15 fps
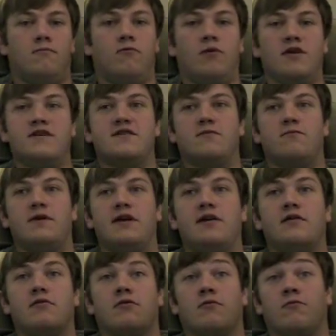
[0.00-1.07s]
once a
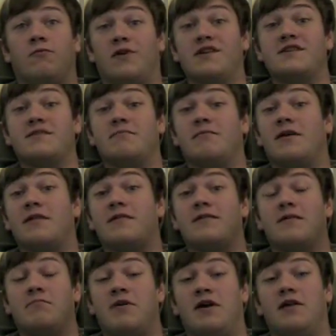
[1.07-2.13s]
week or once a month,
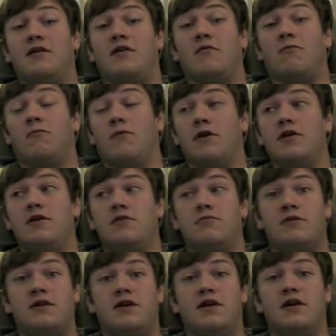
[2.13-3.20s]
depending on what you
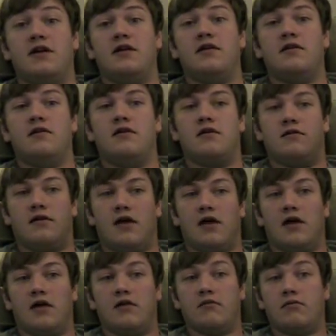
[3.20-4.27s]
did
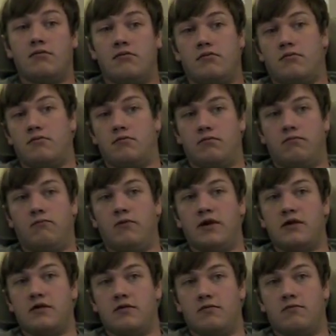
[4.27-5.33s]
and
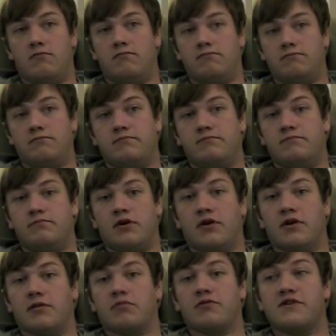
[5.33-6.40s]
which part
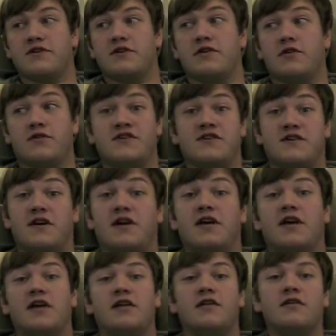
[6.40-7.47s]
of the prison you're stuck
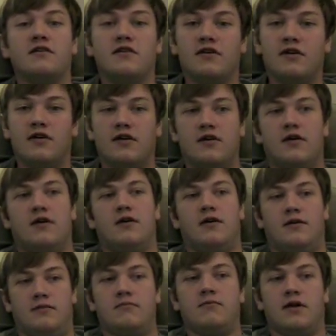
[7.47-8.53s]
in.
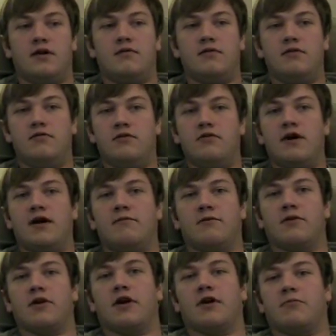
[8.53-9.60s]
And you do have
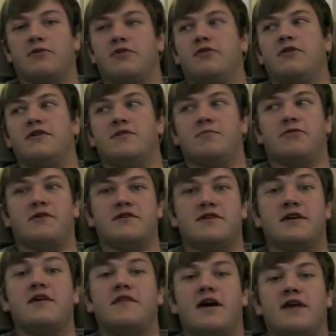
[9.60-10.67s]
learning opportunities in prison.
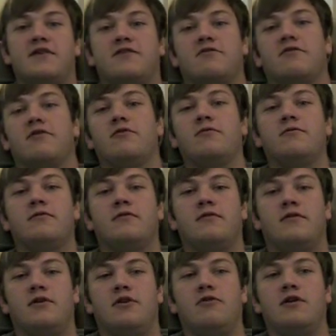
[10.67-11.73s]
That is true.
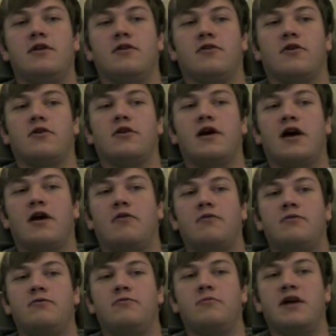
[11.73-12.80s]
You can learn how
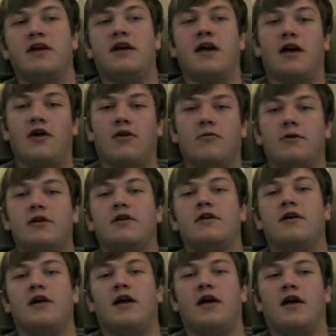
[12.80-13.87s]
to make heroin
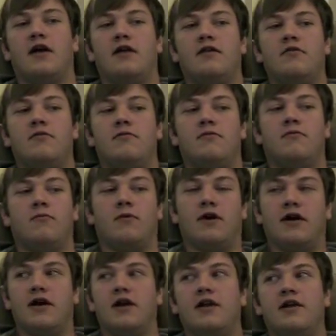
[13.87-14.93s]
and
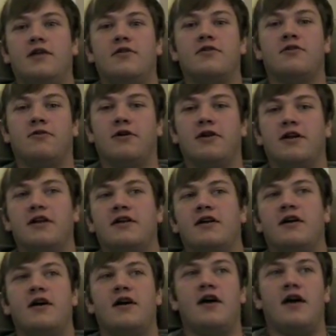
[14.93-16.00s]
wine in your toilet.
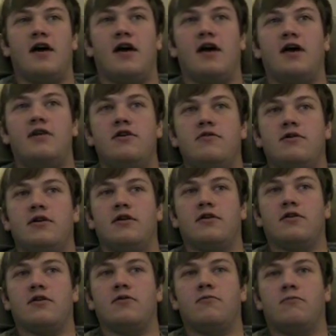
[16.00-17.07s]
And you can
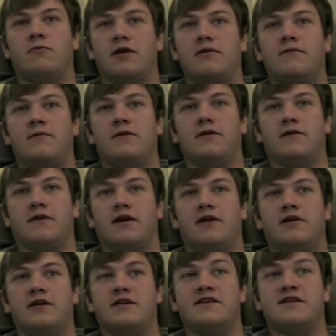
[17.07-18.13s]
learn what it feels like
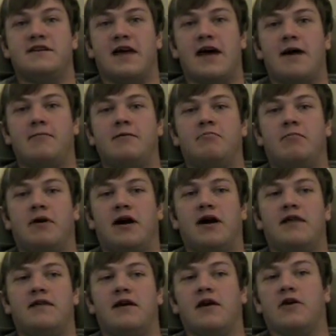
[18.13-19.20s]
to get stabbed by the